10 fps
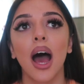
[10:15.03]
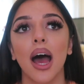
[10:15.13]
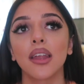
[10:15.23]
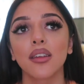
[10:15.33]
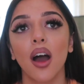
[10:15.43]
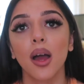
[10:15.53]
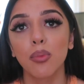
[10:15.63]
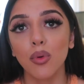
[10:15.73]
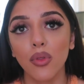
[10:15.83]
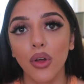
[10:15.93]
and I
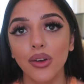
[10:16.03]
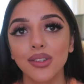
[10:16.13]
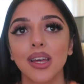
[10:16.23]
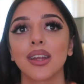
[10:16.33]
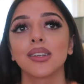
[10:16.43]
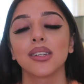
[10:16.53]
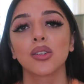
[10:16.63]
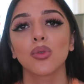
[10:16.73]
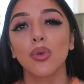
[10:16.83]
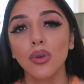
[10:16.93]
bought those and I
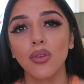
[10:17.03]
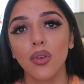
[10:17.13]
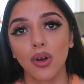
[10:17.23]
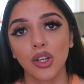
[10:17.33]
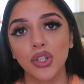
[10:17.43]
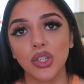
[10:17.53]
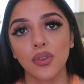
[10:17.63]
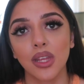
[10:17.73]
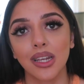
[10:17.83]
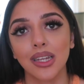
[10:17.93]
did all of the
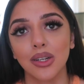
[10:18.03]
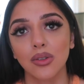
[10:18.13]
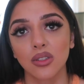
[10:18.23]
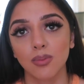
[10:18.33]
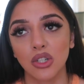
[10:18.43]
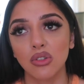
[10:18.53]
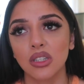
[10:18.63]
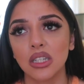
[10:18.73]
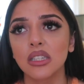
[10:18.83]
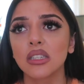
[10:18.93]
questions for the clinical
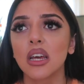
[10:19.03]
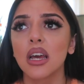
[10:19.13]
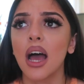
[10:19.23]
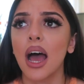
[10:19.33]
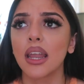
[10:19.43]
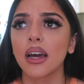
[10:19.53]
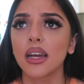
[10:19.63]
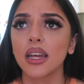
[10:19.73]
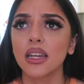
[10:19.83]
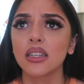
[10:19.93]
specialties, and
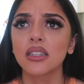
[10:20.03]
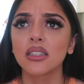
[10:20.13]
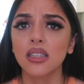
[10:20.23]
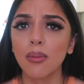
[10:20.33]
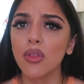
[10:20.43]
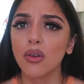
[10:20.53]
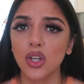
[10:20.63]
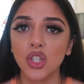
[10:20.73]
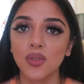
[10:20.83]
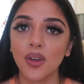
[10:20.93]
I did some of the
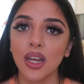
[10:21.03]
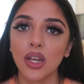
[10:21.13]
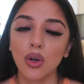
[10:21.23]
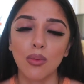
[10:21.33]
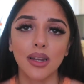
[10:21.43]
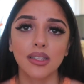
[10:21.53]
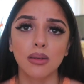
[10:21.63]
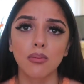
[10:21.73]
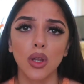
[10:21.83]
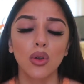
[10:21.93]
questions for clinical
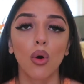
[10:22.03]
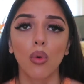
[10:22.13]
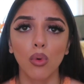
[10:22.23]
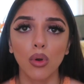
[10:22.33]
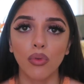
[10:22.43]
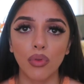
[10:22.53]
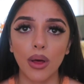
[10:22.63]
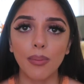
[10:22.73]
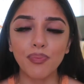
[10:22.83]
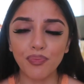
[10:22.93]
medicine but not all of
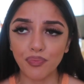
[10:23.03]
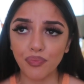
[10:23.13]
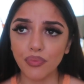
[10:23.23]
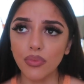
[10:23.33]
them,